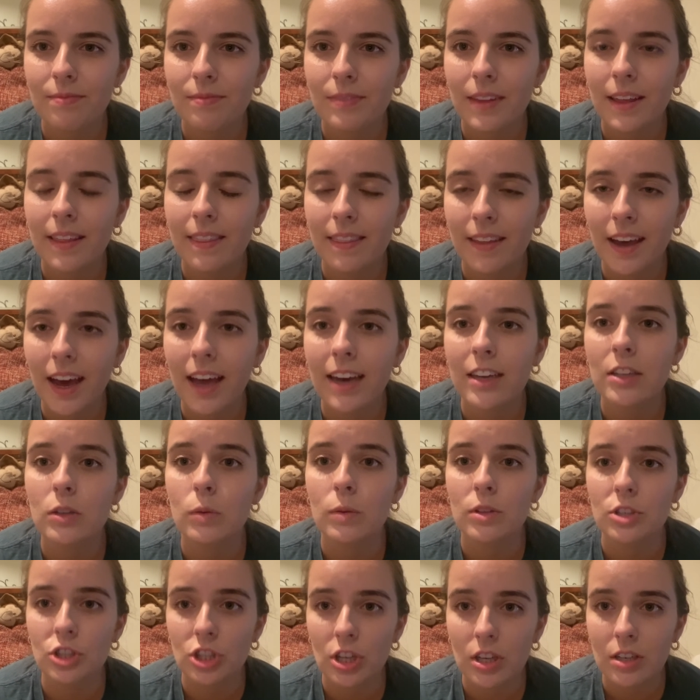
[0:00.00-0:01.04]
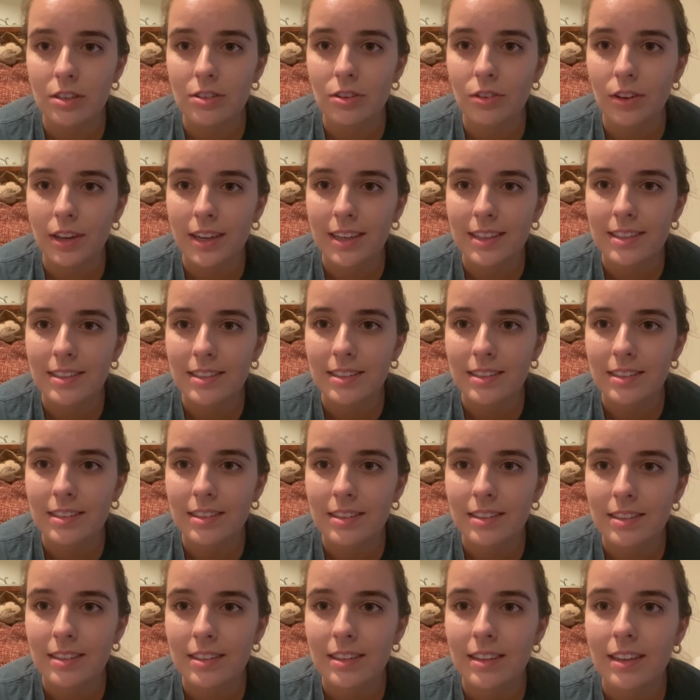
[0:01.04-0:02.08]
and that is with gentleness
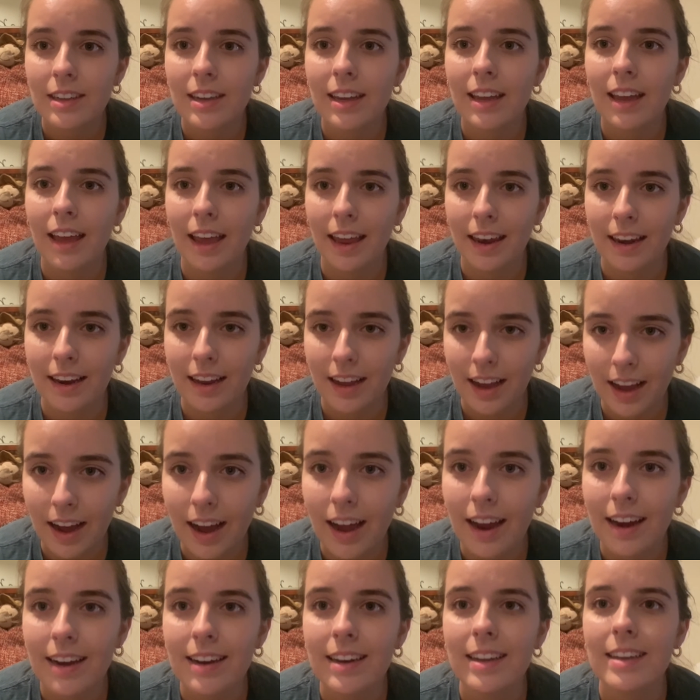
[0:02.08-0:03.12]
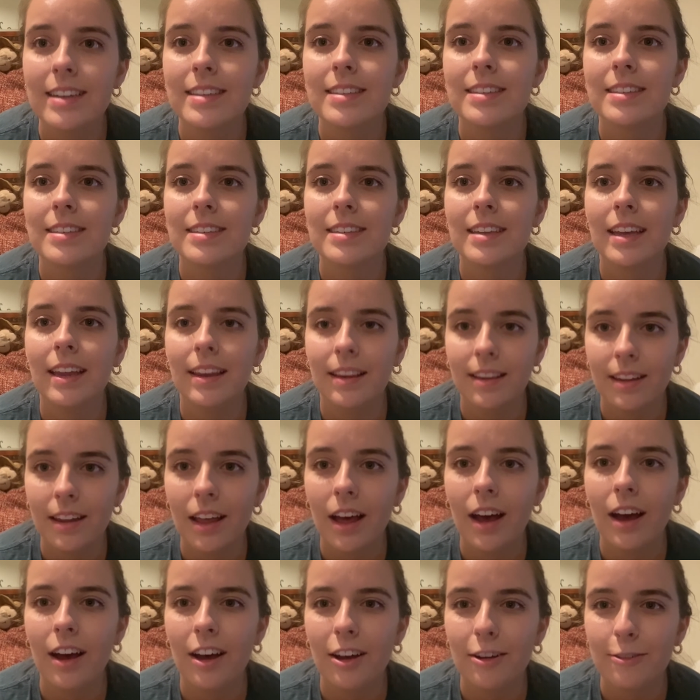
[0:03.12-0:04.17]
and kindness and
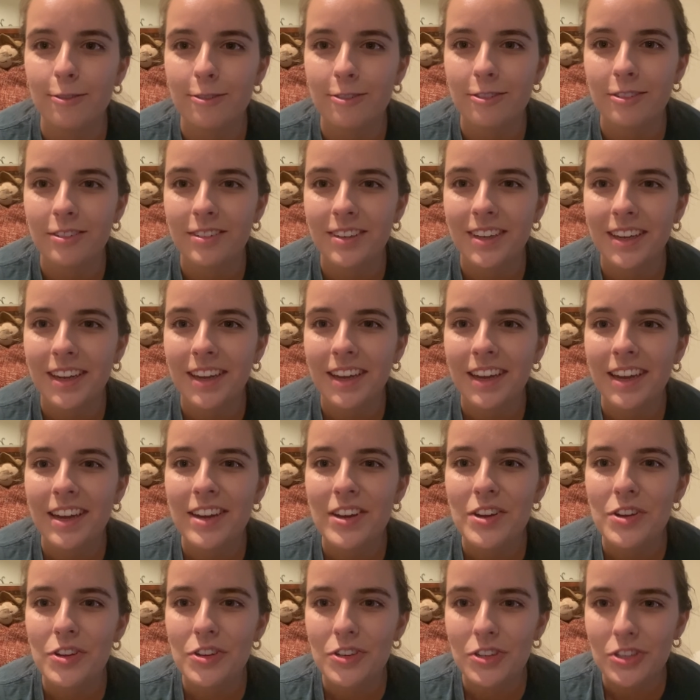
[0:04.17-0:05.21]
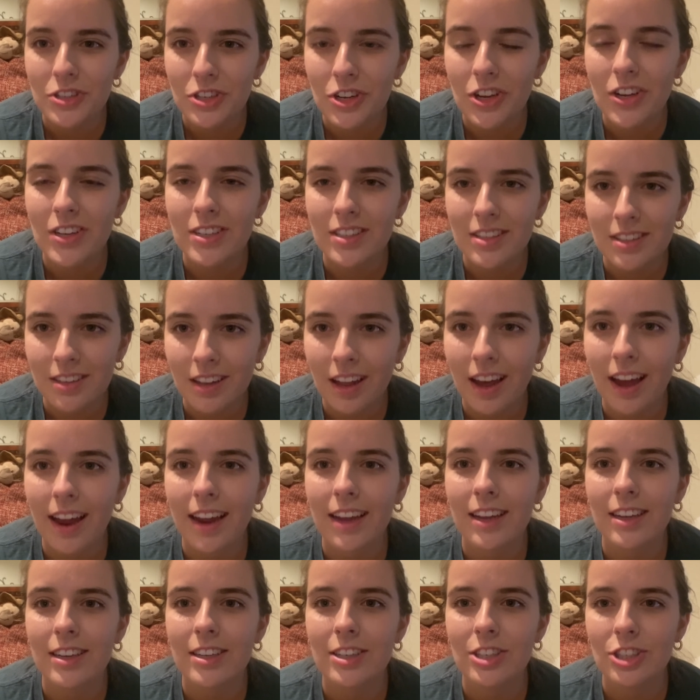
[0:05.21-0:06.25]
love, just
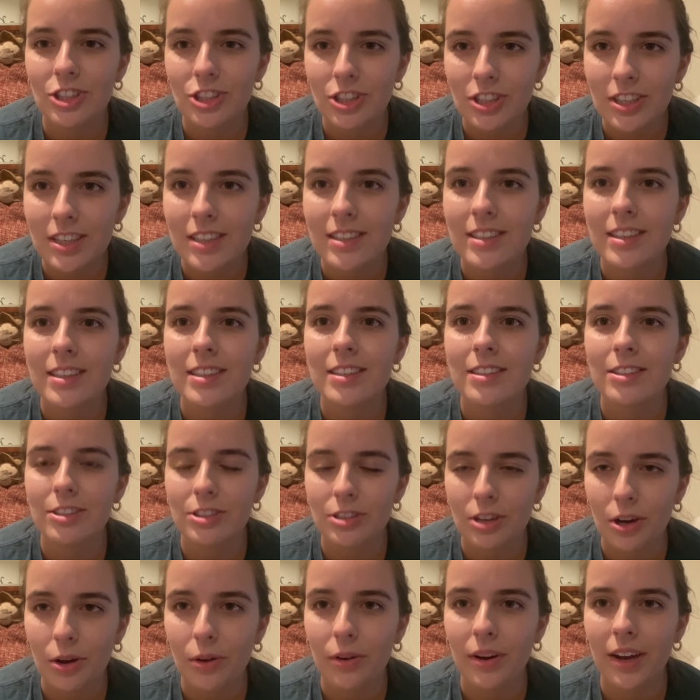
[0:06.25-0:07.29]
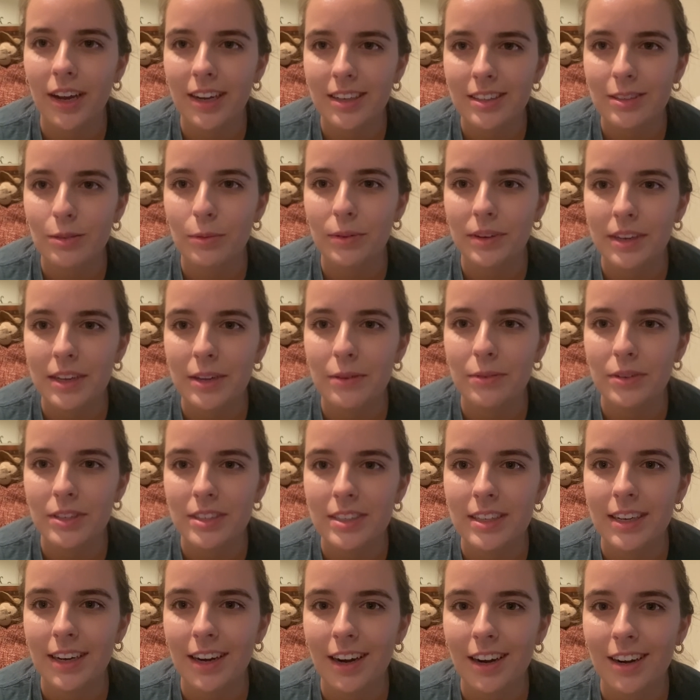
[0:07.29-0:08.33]
like Jesus showed us when he was
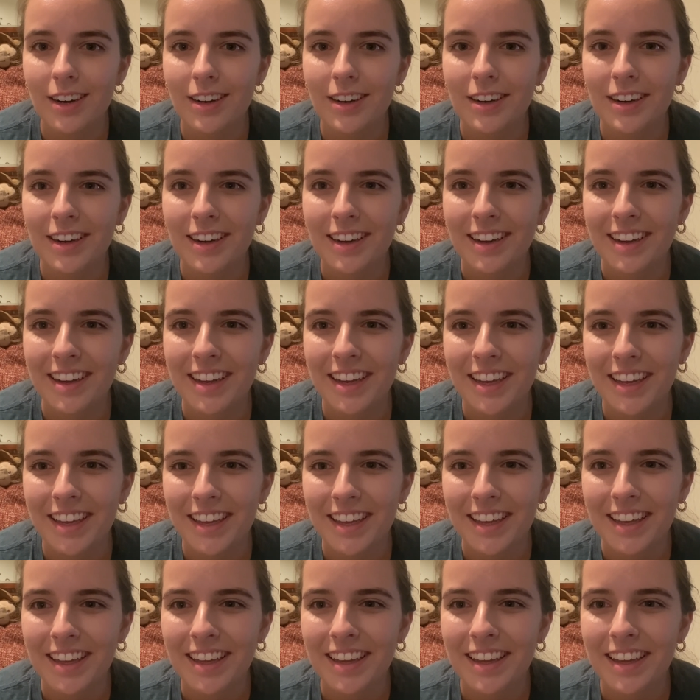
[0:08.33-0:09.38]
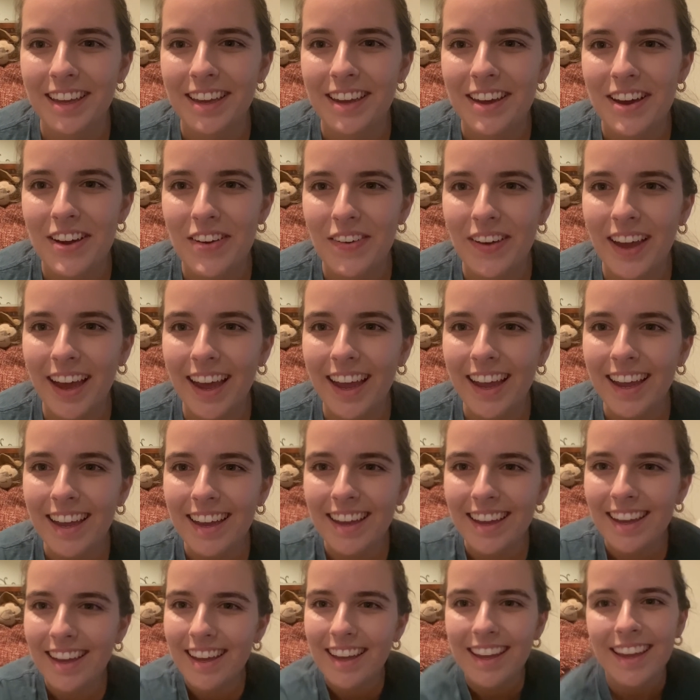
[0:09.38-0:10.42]
here. Okay?
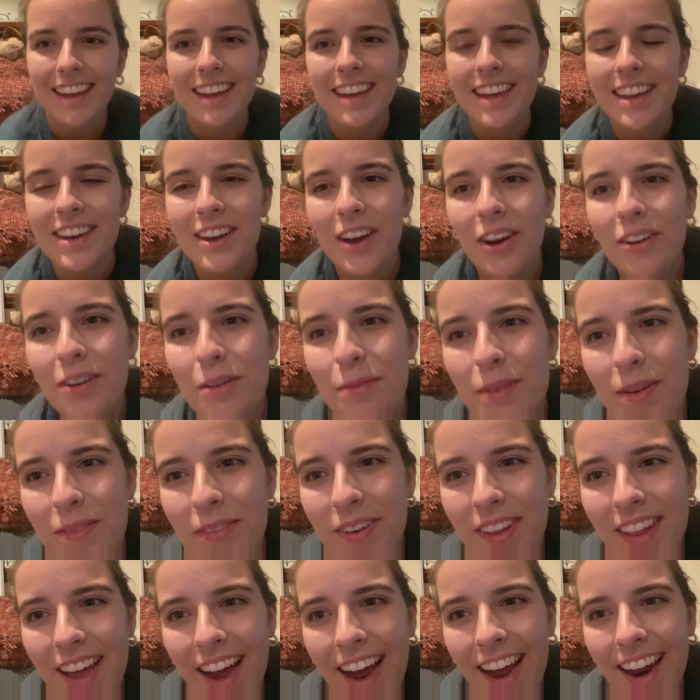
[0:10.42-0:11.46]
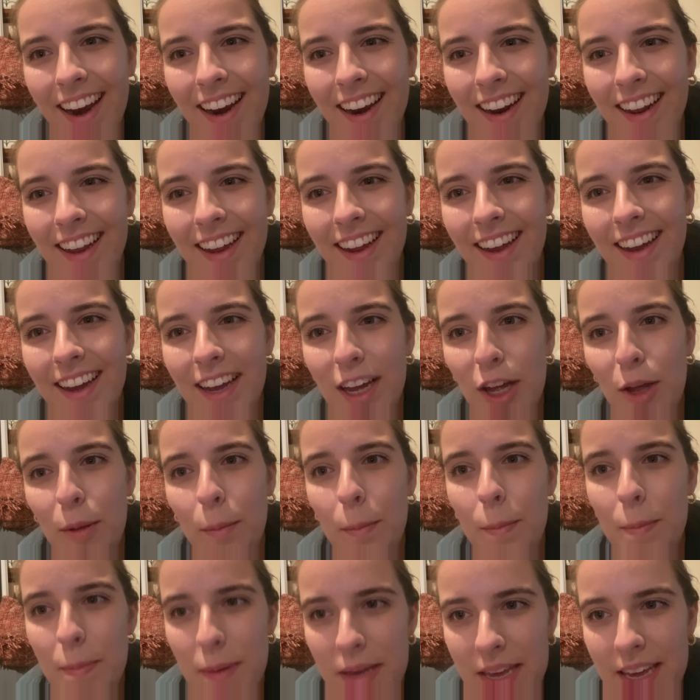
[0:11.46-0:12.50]
Can y'all remember that?
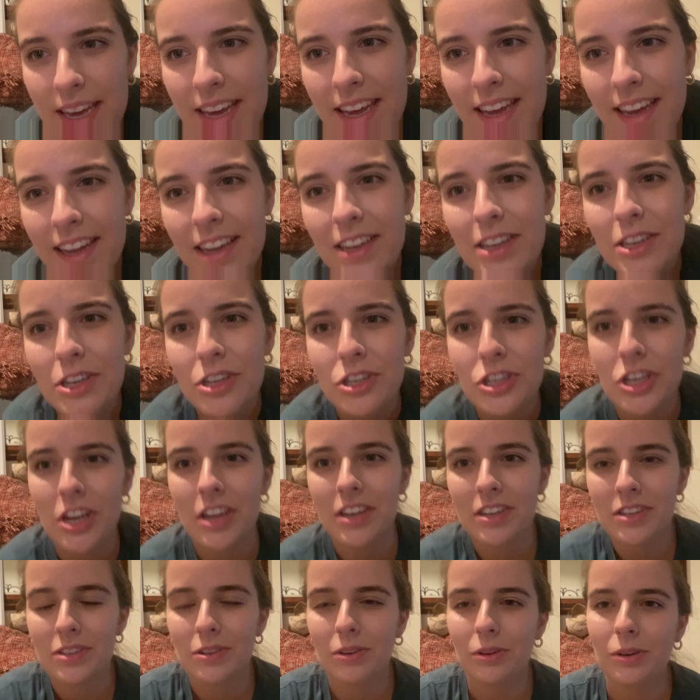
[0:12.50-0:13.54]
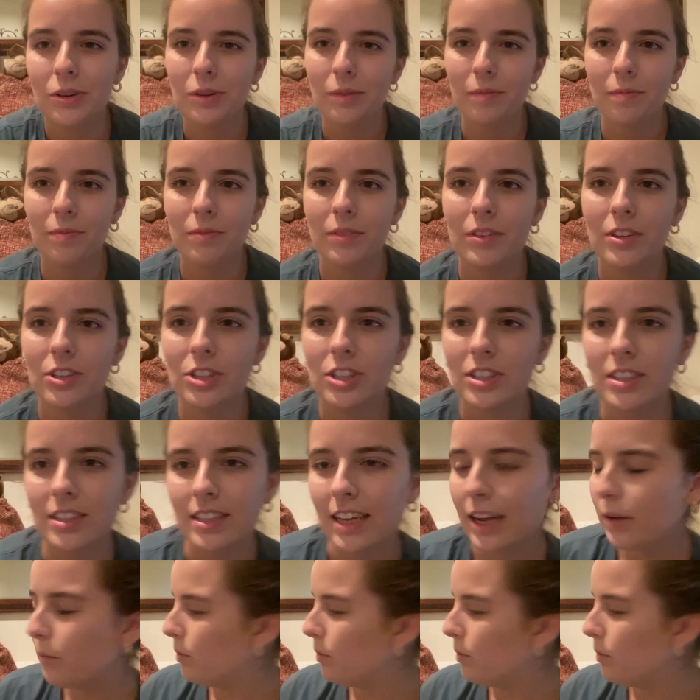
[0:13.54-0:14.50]
Be gentle, just like